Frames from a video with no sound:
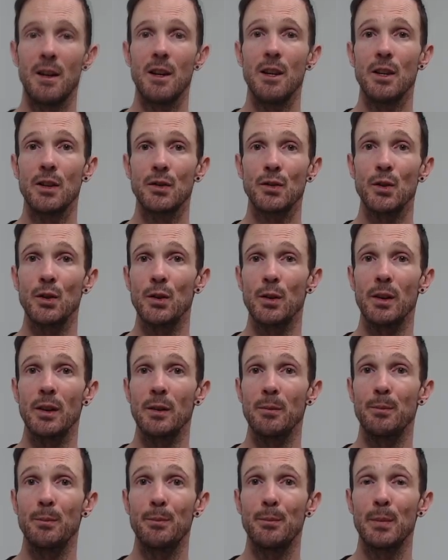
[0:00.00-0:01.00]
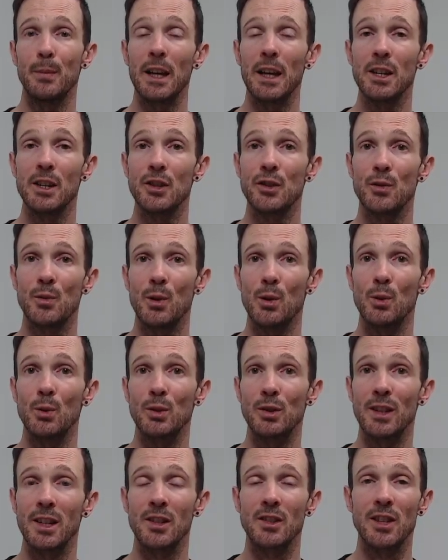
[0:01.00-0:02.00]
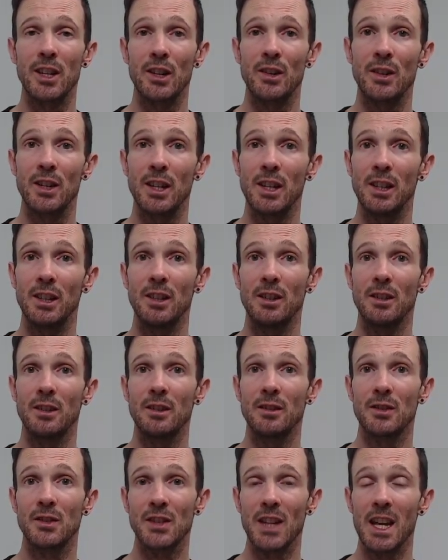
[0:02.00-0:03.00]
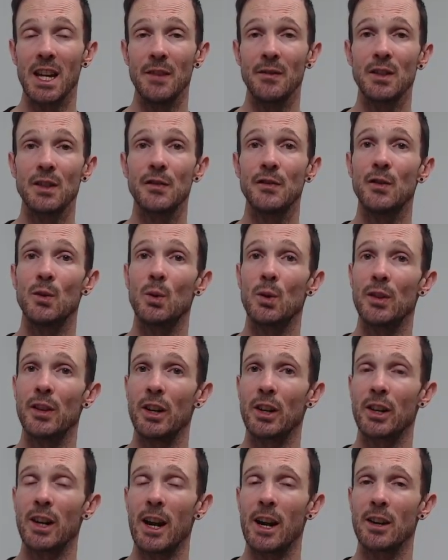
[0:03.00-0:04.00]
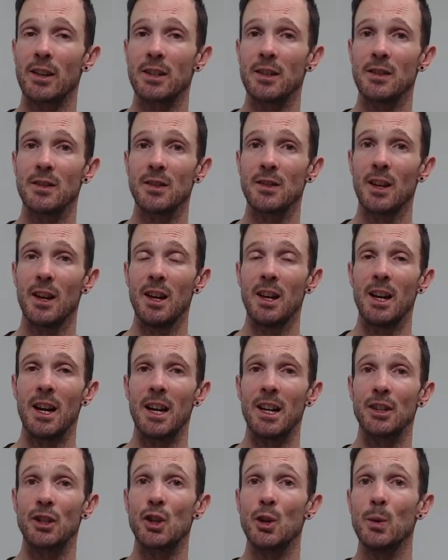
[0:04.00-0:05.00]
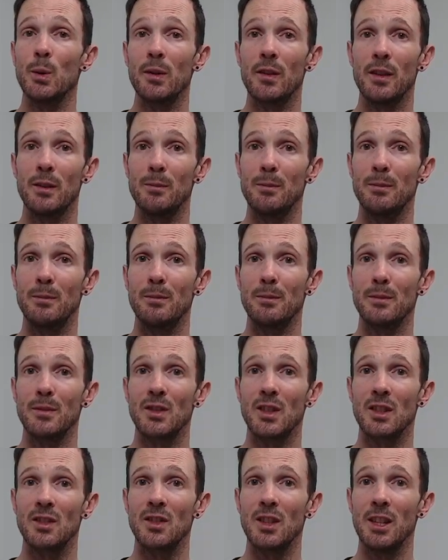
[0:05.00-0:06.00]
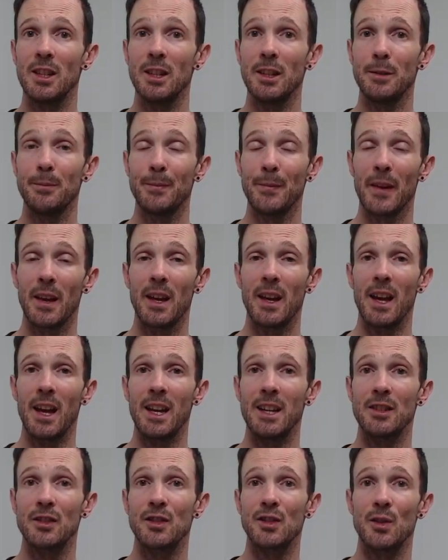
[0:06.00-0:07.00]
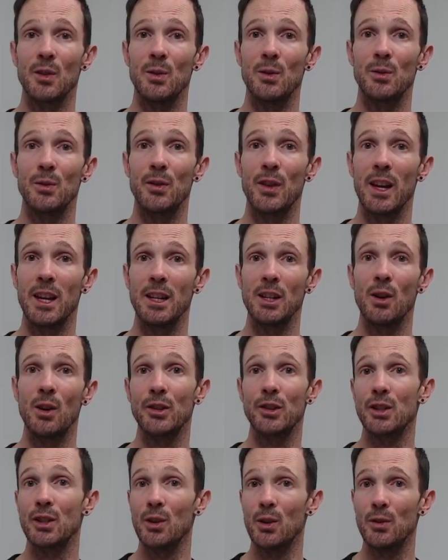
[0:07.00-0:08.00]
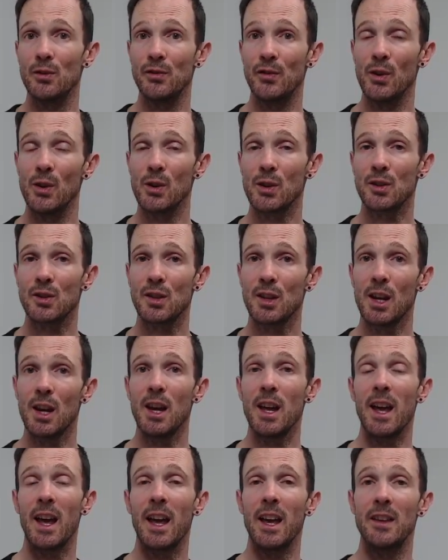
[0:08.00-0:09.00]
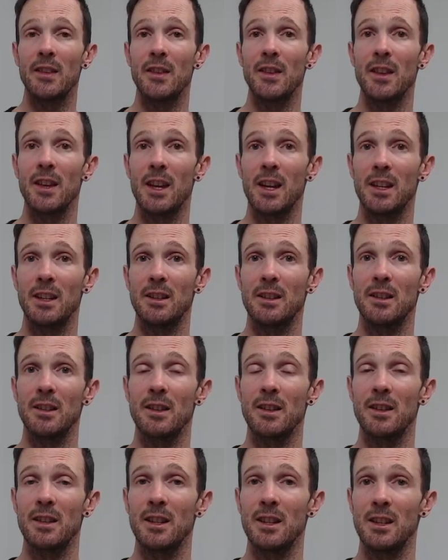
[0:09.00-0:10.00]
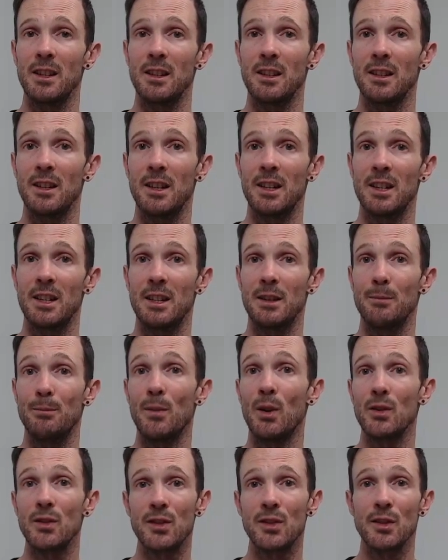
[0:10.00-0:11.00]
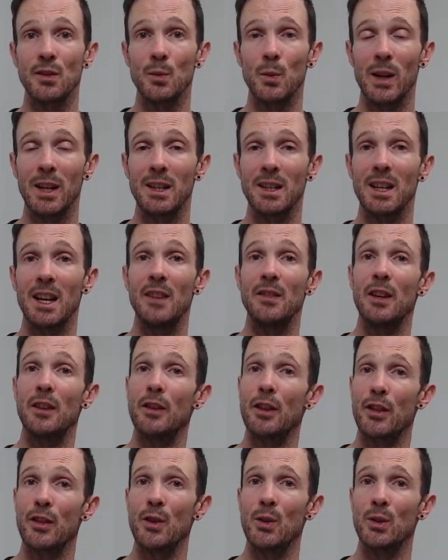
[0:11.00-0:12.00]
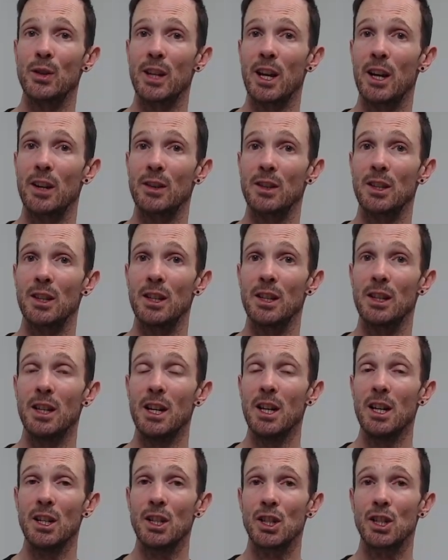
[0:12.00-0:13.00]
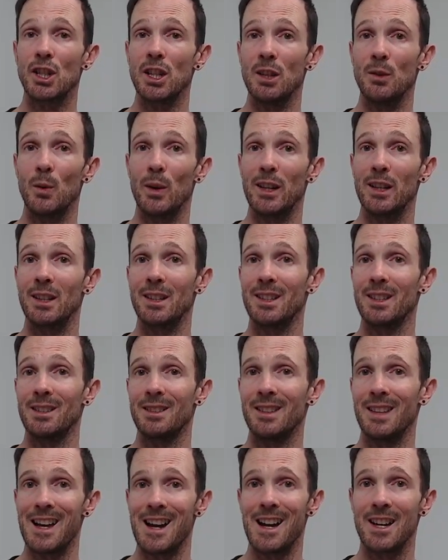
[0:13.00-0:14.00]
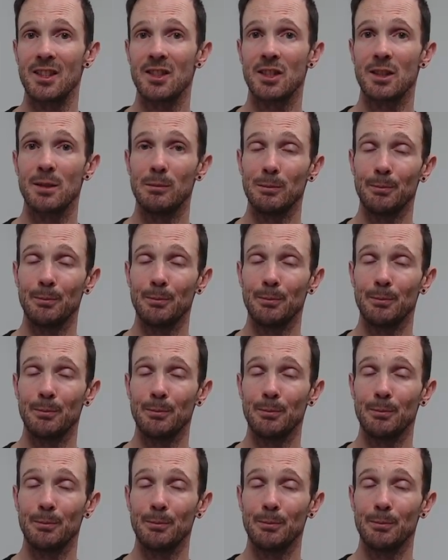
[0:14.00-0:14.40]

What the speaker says: So the players rolled dexterity saves for their characters. Two of them succeeded, and so they got to go first, and then the monsters went, and then the third character, she went last.